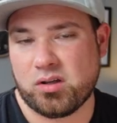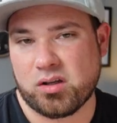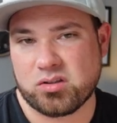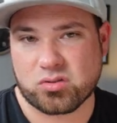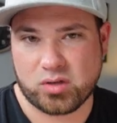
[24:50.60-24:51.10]

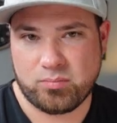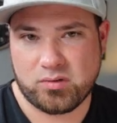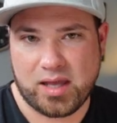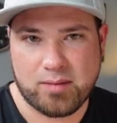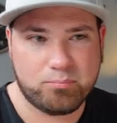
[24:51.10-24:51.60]

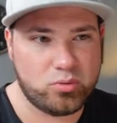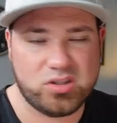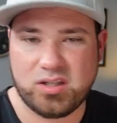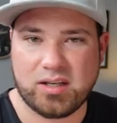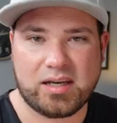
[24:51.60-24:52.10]
script and
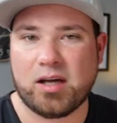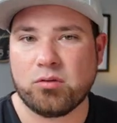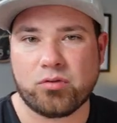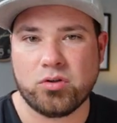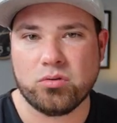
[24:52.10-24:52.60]
puts it in the
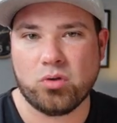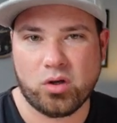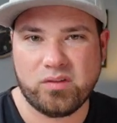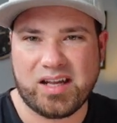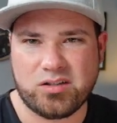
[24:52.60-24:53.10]
cloud for you
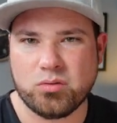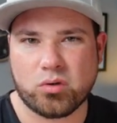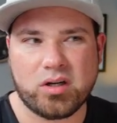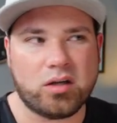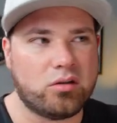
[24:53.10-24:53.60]
on that
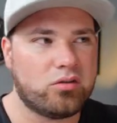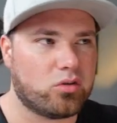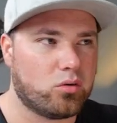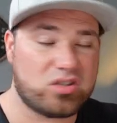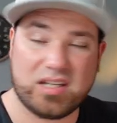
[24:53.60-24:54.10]
URL.
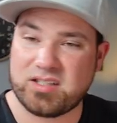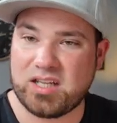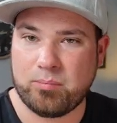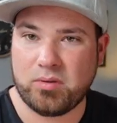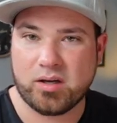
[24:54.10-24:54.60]
So
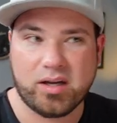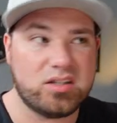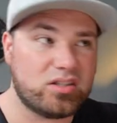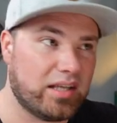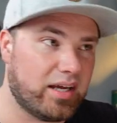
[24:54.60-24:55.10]

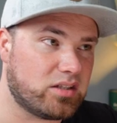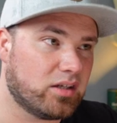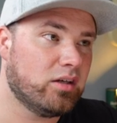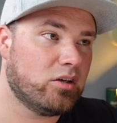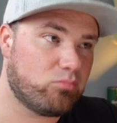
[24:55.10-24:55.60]

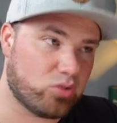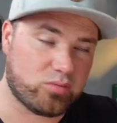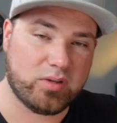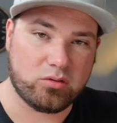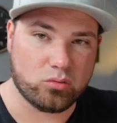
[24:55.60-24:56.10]

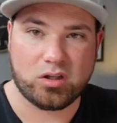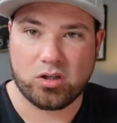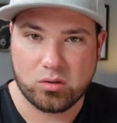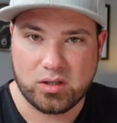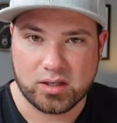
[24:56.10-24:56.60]
/API/Prismic to
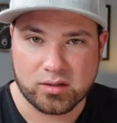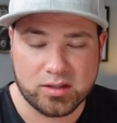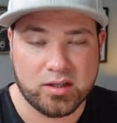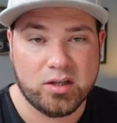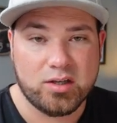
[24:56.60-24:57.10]
Algolia.
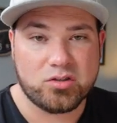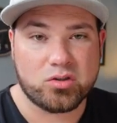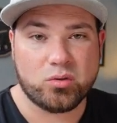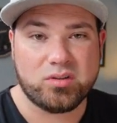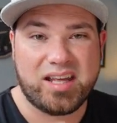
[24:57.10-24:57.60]

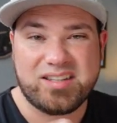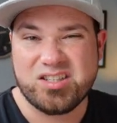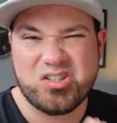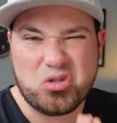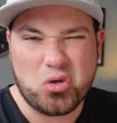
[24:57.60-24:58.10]
So that
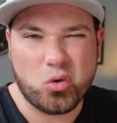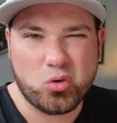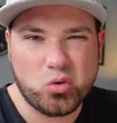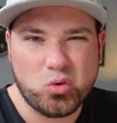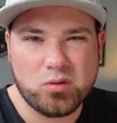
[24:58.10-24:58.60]
is so
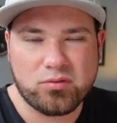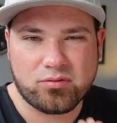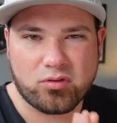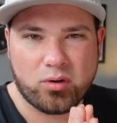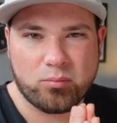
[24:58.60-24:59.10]
cool
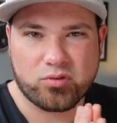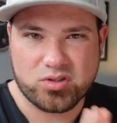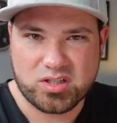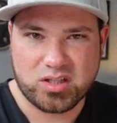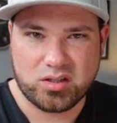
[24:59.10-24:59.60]
from
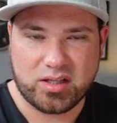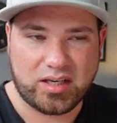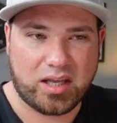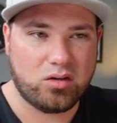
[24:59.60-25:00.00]
Vercel, and I